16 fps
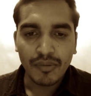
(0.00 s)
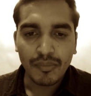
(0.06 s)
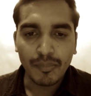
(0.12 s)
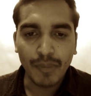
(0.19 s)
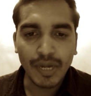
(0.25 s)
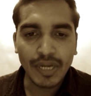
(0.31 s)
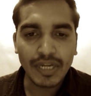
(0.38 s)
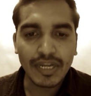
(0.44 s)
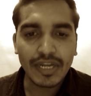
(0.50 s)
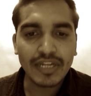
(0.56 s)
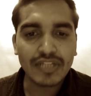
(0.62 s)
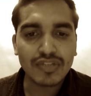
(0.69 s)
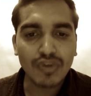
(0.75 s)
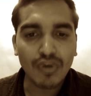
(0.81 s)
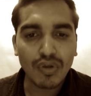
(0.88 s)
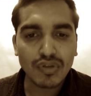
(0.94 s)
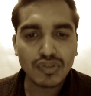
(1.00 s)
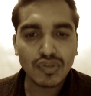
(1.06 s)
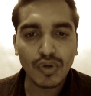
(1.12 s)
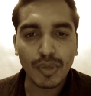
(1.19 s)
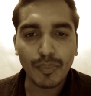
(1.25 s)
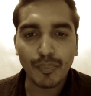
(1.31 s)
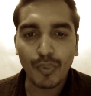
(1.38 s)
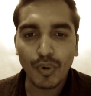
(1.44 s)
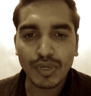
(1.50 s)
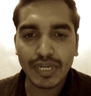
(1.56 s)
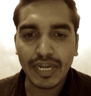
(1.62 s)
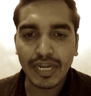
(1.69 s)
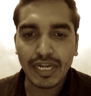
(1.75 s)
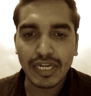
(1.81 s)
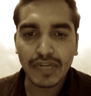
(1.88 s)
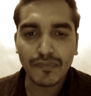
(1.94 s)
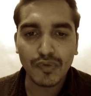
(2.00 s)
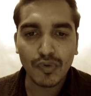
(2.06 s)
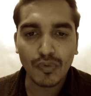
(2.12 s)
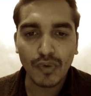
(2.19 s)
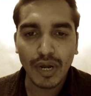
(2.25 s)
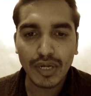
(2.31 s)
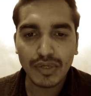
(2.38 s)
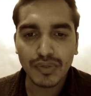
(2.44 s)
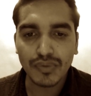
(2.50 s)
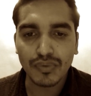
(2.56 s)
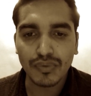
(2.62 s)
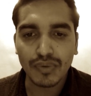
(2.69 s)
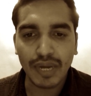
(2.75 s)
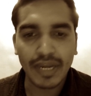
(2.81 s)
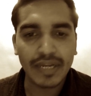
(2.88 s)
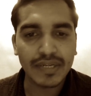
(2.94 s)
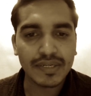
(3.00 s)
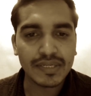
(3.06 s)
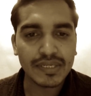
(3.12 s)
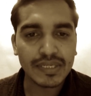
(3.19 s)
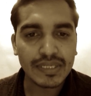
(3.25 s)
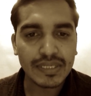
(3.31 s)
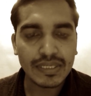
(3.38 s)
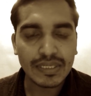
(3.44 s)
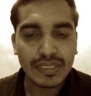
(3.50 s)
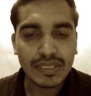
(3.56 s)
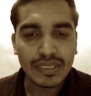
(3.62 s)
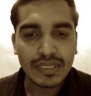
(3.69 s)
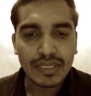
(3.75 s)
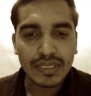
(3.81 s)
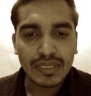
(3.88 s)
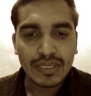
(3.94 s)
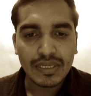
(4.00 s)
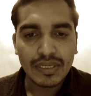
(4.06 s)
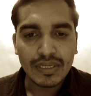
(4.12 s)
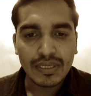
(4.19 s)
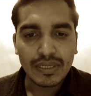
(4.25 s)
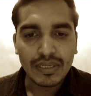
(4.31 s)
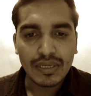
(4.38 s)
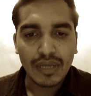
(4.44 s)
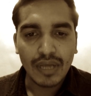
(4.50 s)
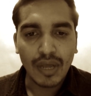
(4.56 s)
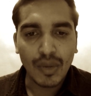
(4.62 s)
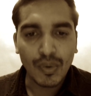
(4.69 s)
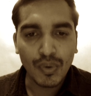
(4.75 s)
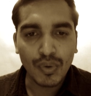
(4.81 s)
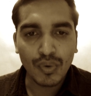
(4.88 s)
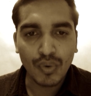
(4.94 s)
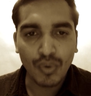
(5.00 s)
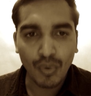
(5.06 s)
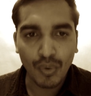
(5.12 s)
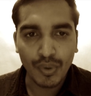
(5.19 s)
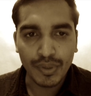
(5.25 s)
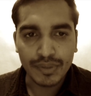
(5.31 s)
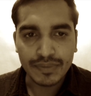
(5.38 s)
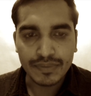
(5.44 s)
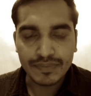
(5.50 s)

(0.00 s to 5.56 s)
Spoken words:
but it is also important if you want to write a good code.